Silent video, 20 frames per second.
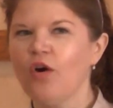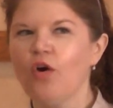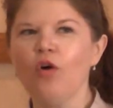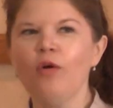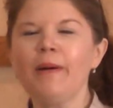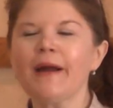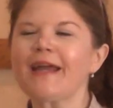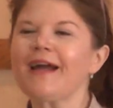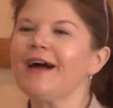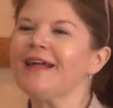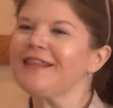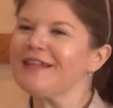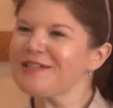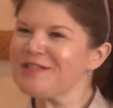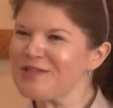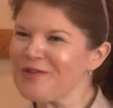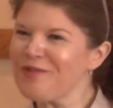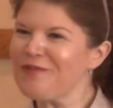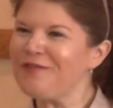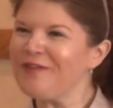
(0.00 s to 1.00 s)
Oh my god,
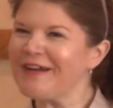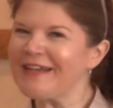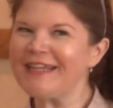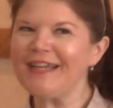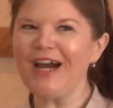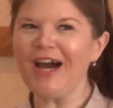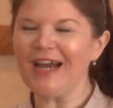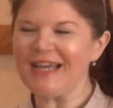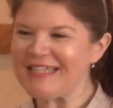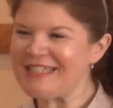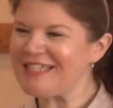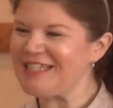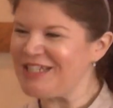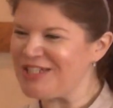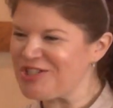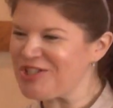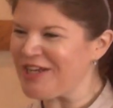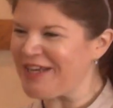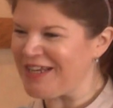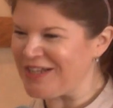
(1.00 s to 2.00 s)
that's so funny. I
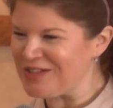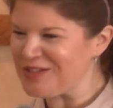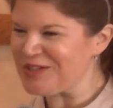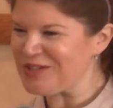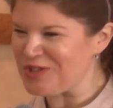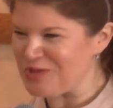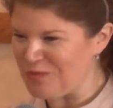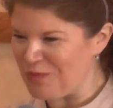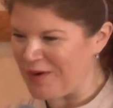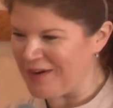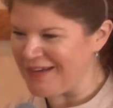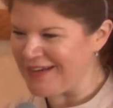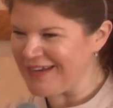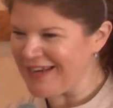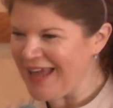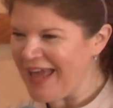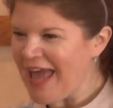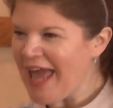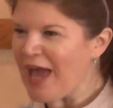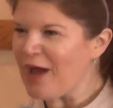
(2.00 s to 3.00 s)
teach English
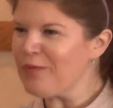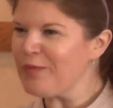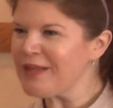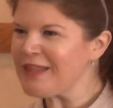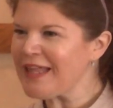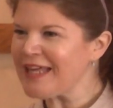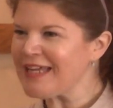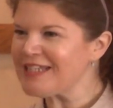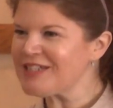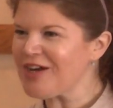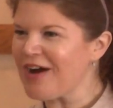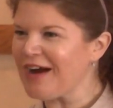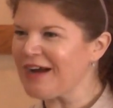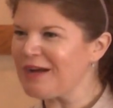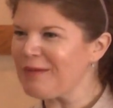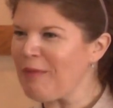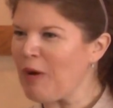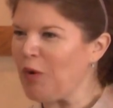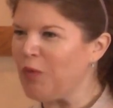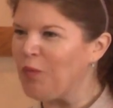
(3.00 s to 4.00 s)
one, and we like
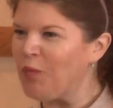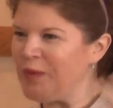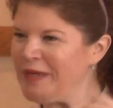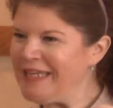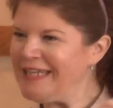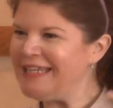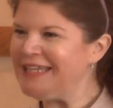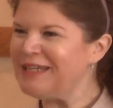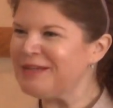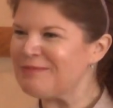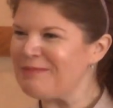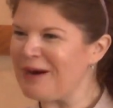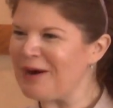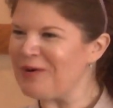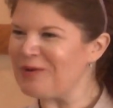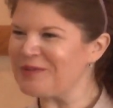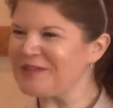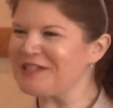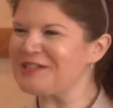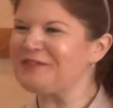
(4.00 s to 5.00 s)
talk about weeding them
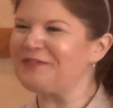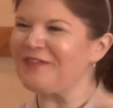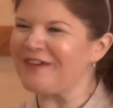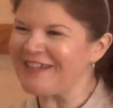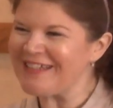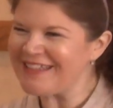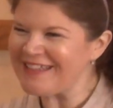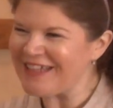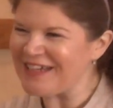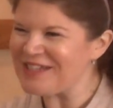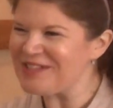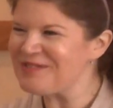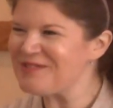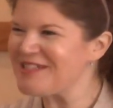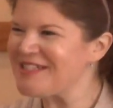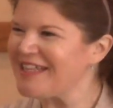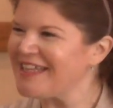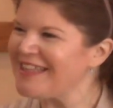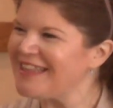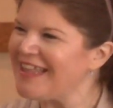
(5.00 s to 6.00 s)
out. That's funny that you
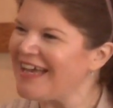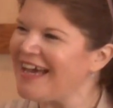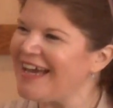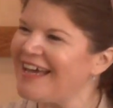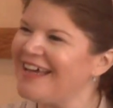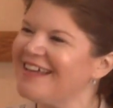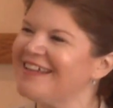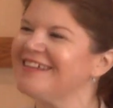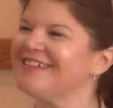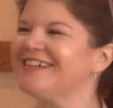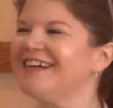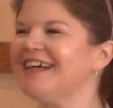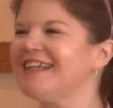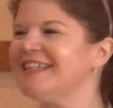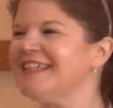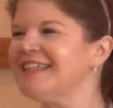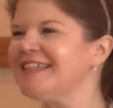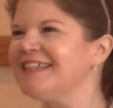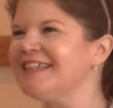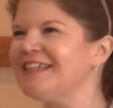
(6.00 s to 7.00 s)
said that. I
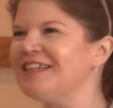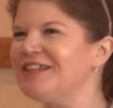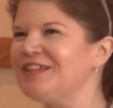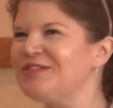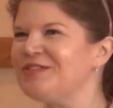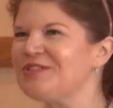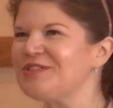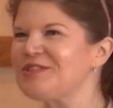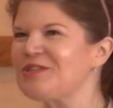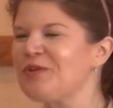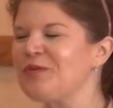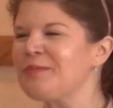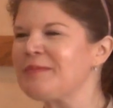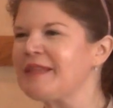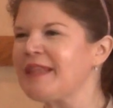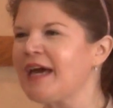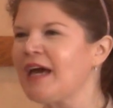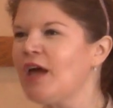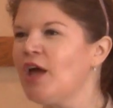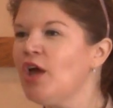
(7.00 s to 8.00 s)
didn't. You just told me
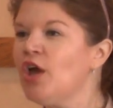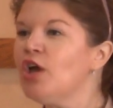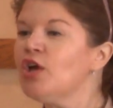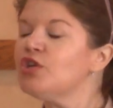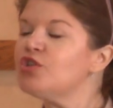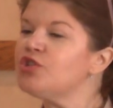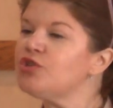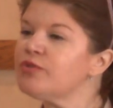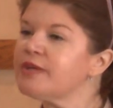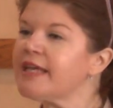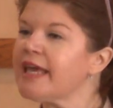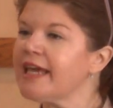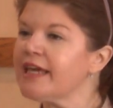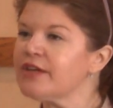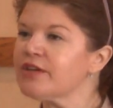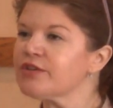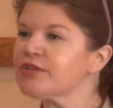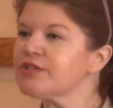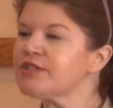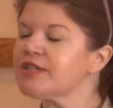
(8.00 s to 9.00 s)
that. Do you
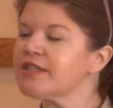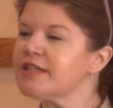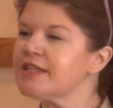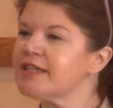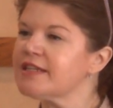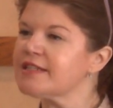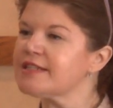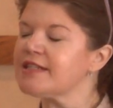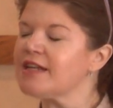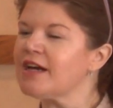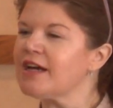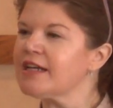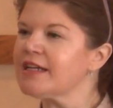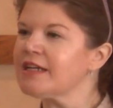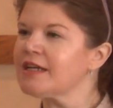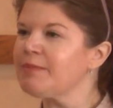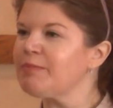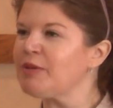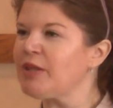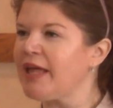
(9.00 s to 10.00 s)
cater to the
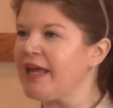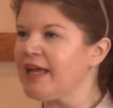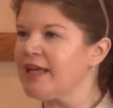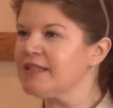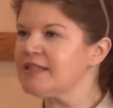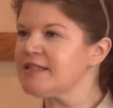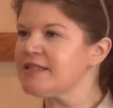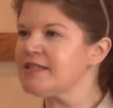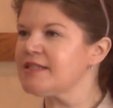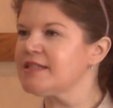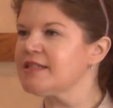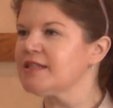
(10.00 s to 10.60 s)
exotic plants?